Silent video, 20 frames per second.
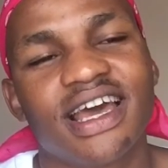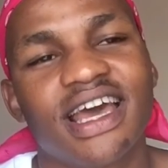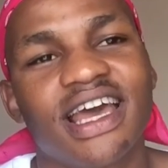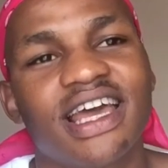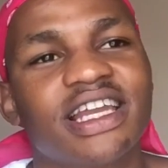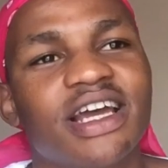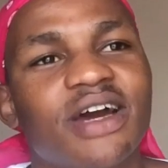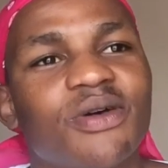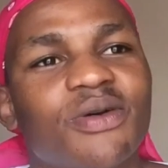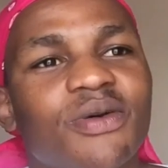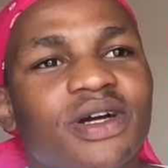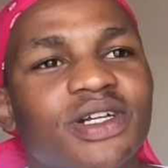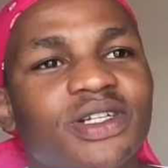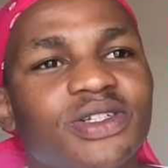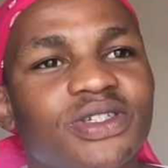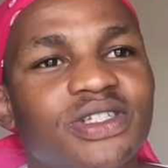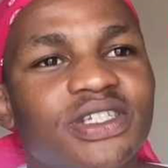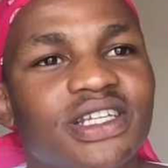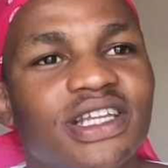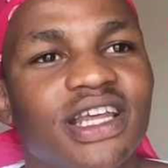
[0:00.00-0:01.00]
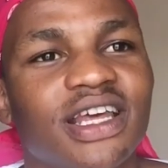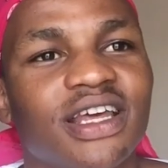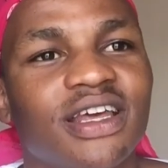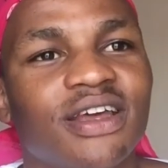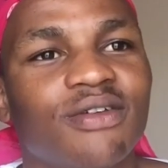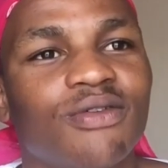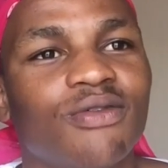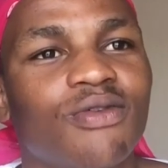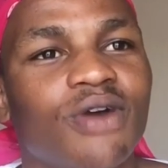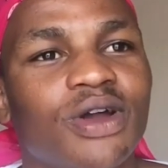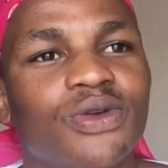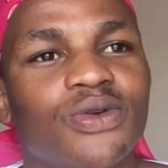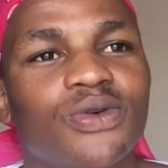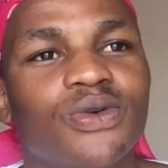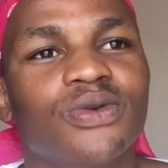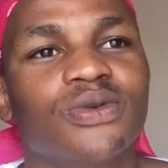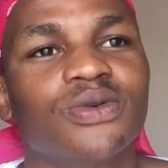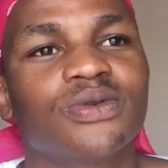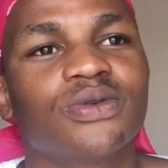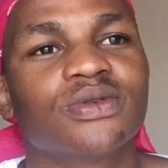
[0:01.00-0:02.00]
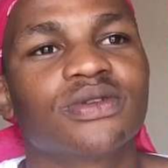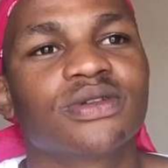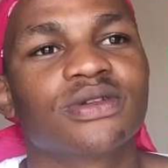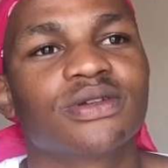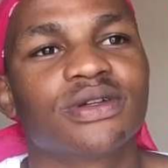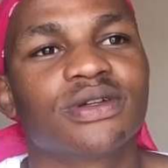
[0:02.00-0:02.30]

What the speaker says: And I want everyone who